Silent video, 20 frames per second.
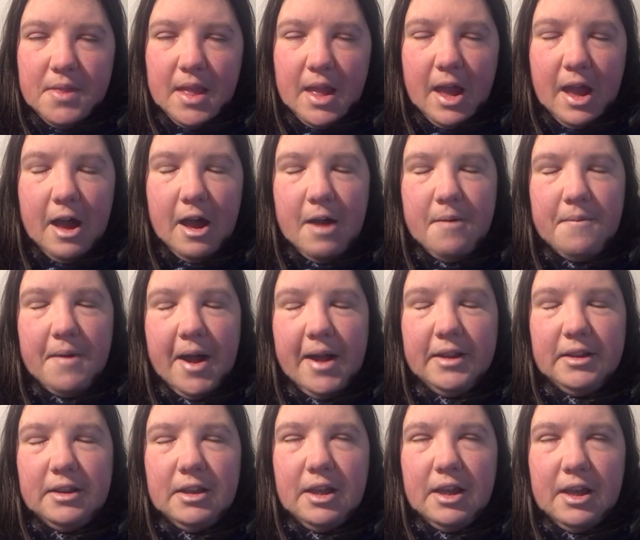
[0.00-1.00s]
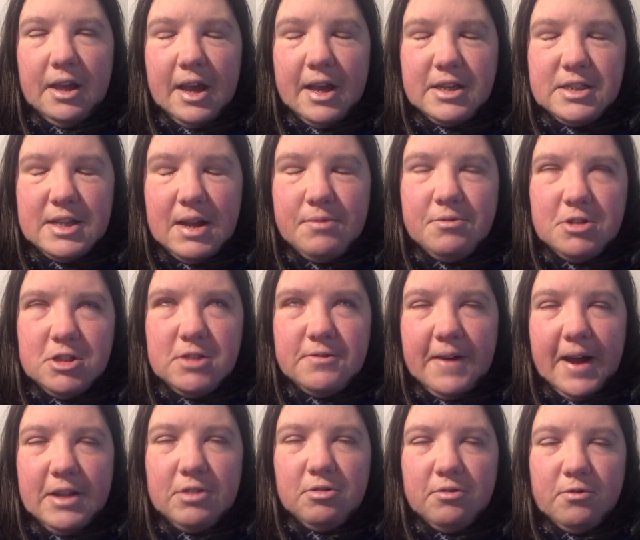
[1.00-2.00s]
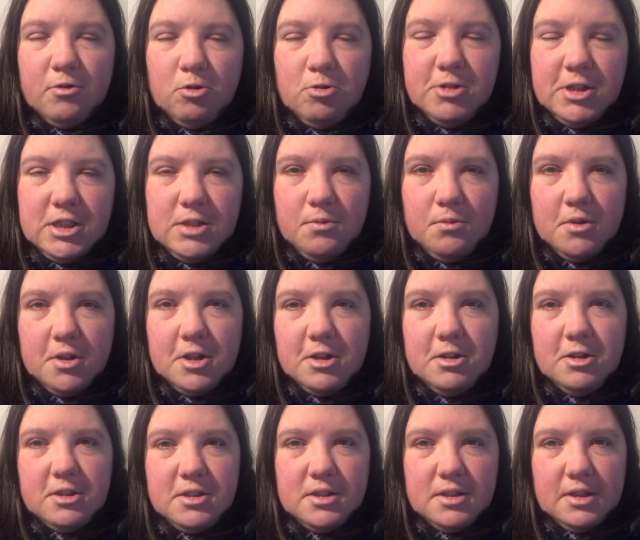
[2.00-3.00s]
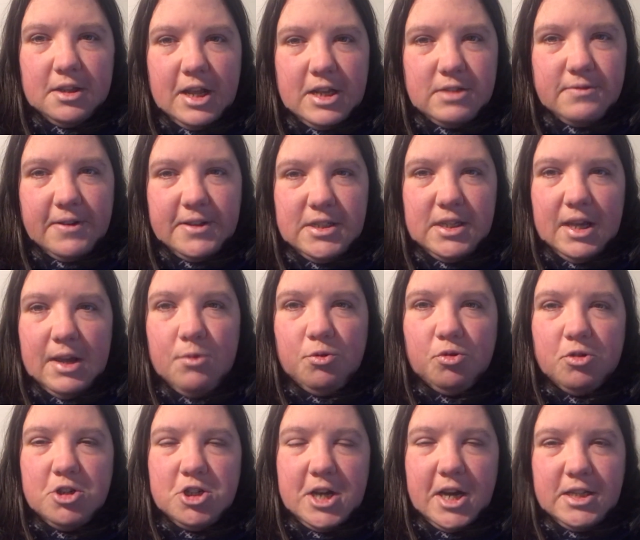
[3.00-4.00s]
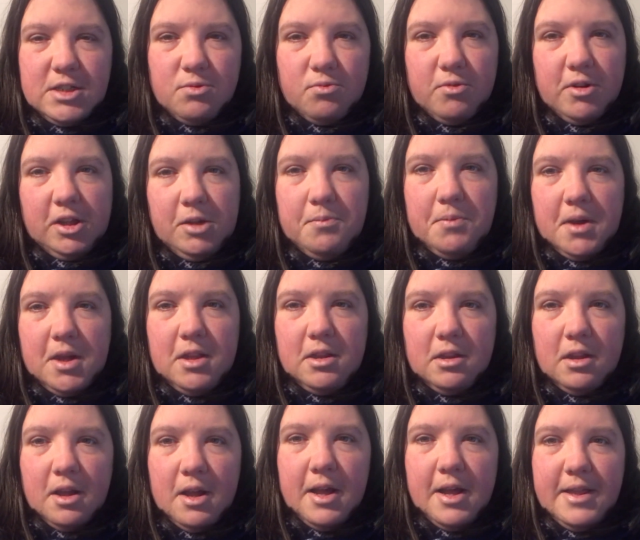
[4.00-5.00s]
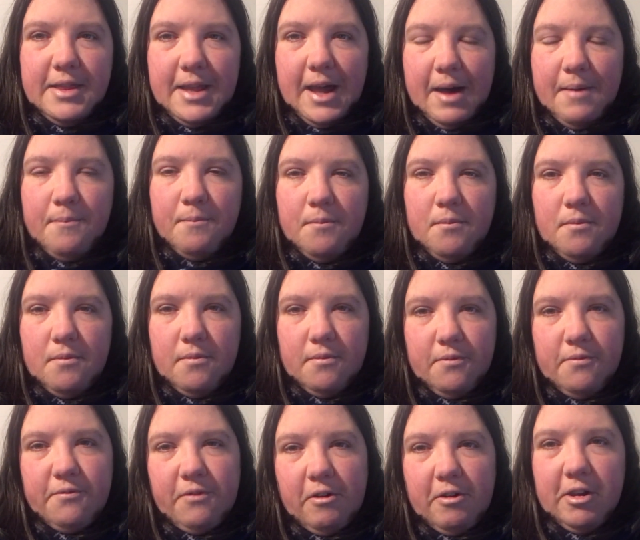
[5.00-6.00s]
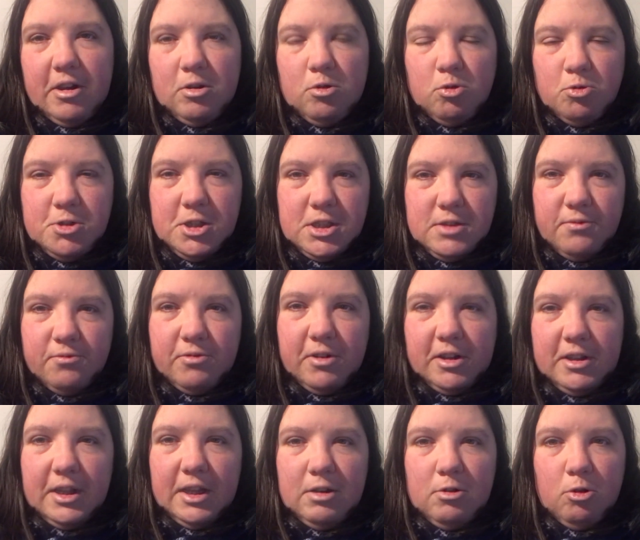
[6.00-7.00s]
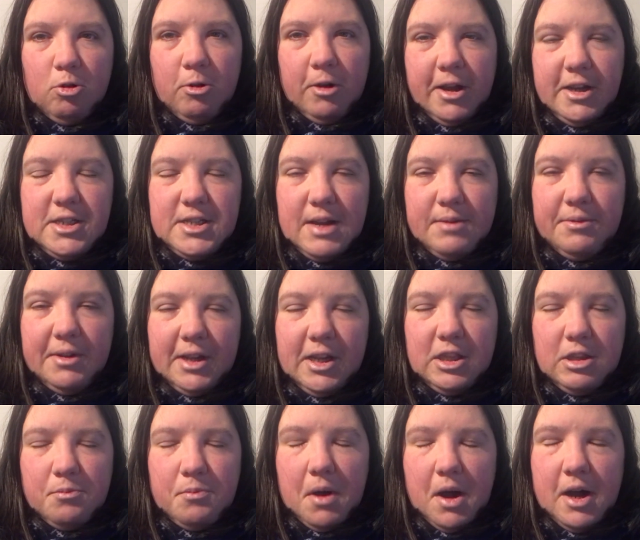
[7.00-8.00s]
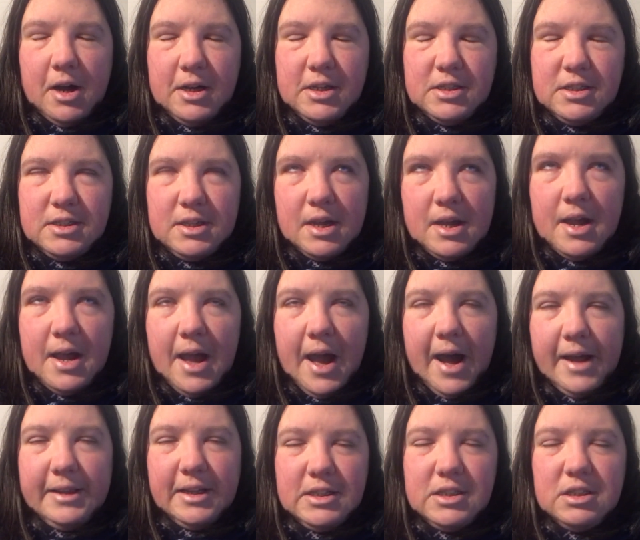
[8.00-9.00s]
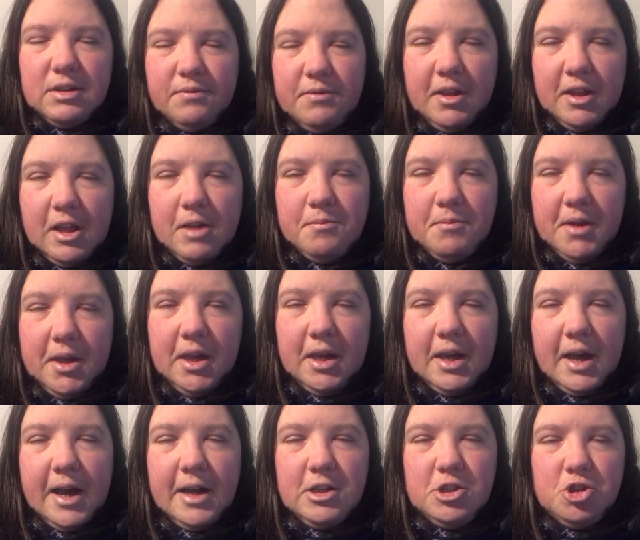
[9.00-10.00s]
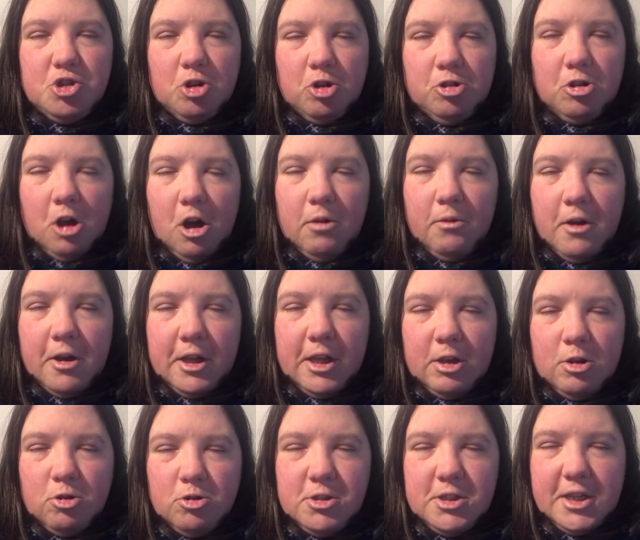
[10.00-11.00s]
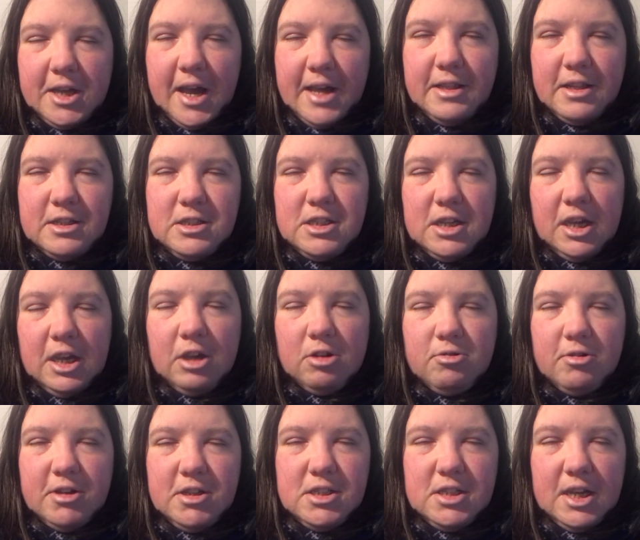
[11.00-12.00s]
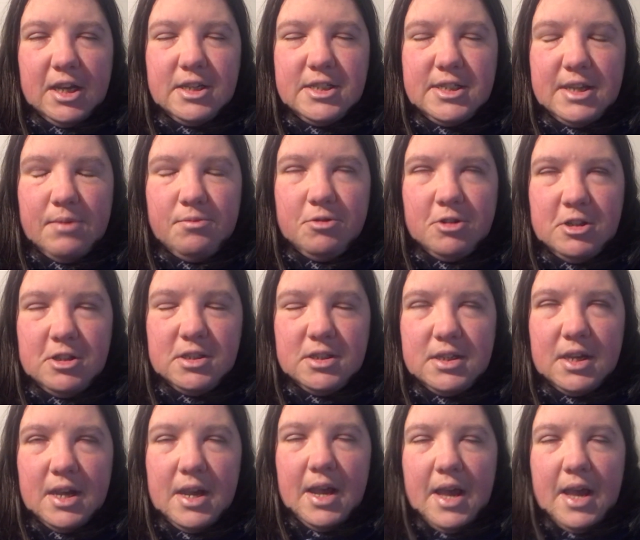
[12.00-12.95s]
and the acceptance factor of autism, because let's face it, Ipswich hasn't really been that very autism friendly or accepting in the past, and that's something that me and John are working on together to increase the acceptance